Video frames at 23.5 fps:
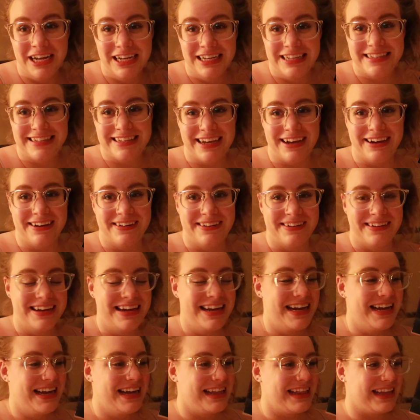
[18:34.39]
So
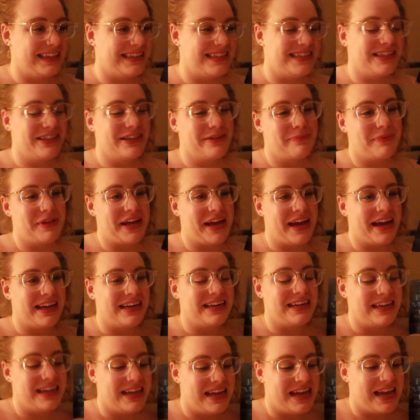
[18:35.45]
that's still the
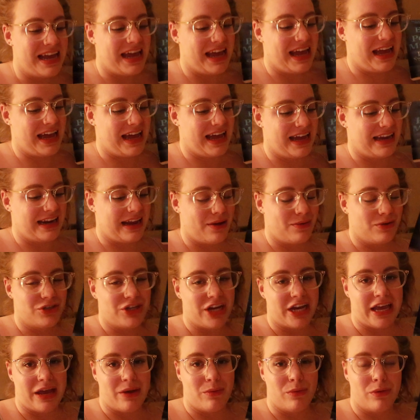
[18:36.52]
plan, and I will
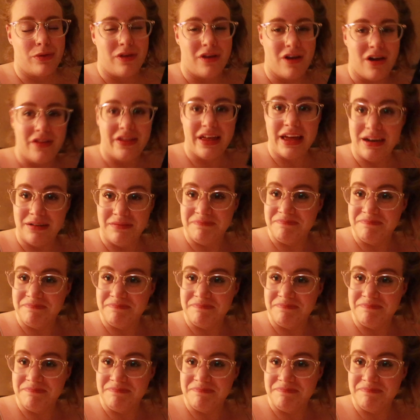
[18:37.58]
check in with y'all then.